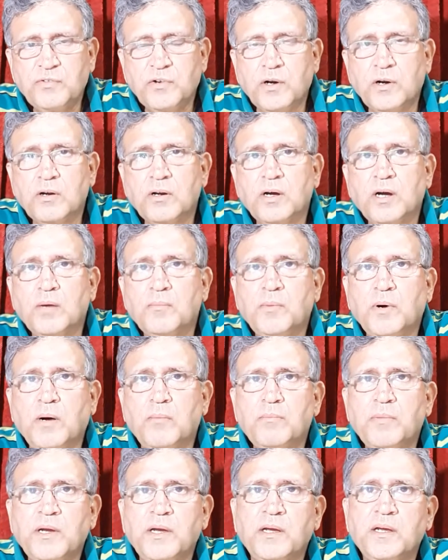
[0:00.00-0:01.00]
for
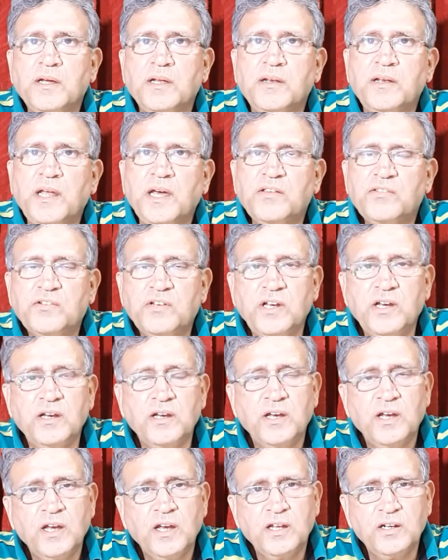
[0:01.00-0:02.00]
Bombay. Next
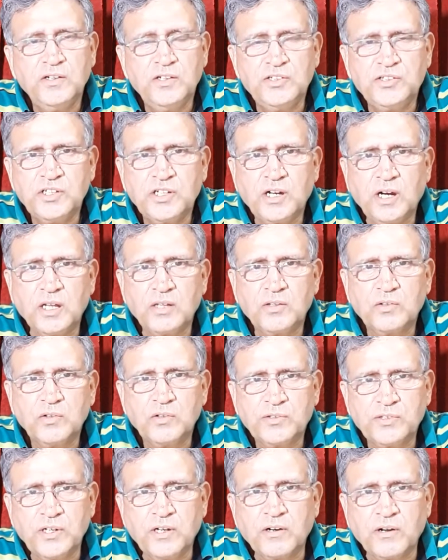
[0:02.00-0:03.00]
day,
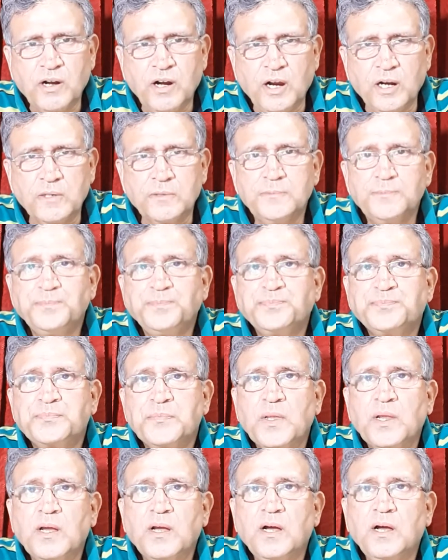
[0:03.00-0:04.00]
Nishikanto Sarkar
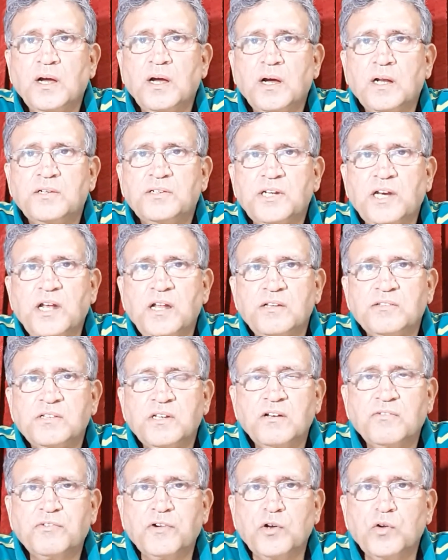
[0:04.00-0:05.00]
tells
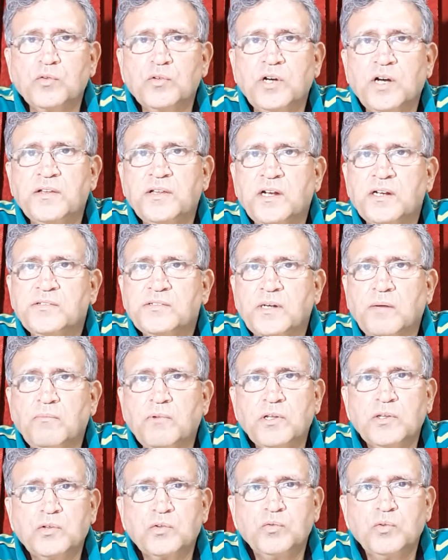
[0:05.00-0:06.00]
Feluda that
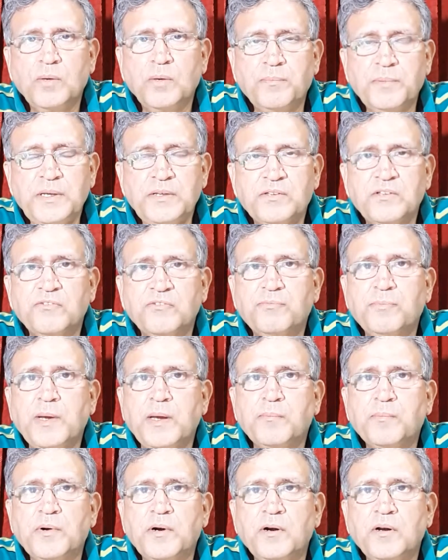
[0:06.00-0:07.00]
someone threw a piece of
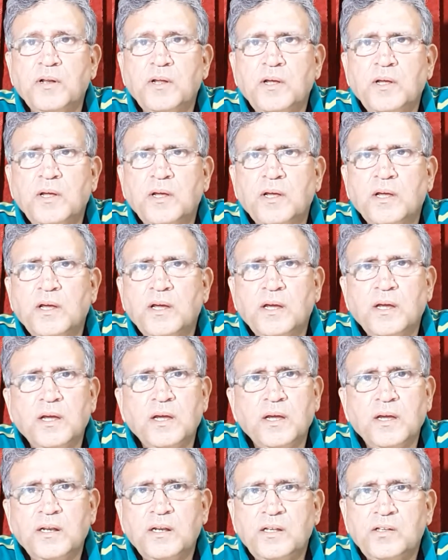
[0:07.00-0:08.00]
paper
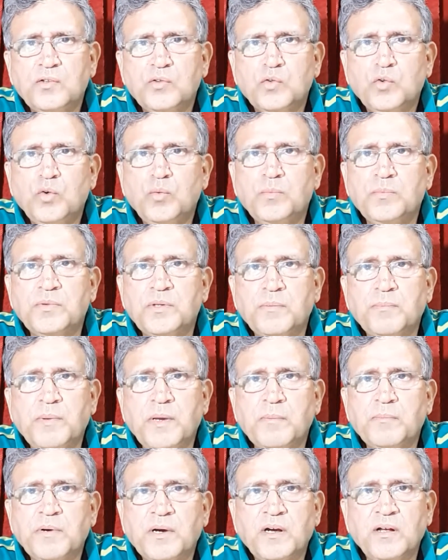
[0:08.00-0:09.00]
in his room. The
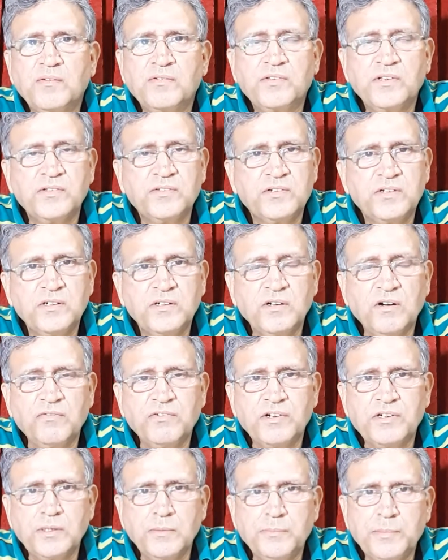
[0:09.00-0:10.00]
paper consisted of
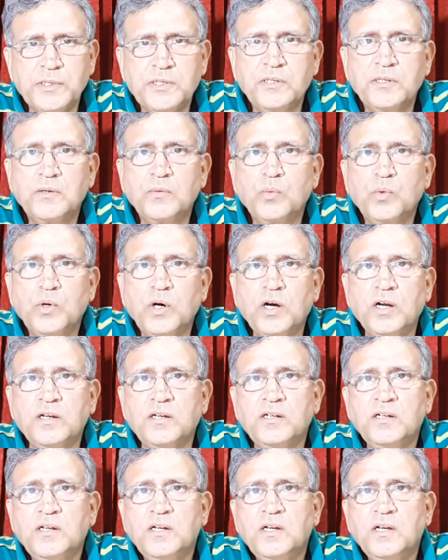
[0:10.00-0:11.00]
a Tibetan word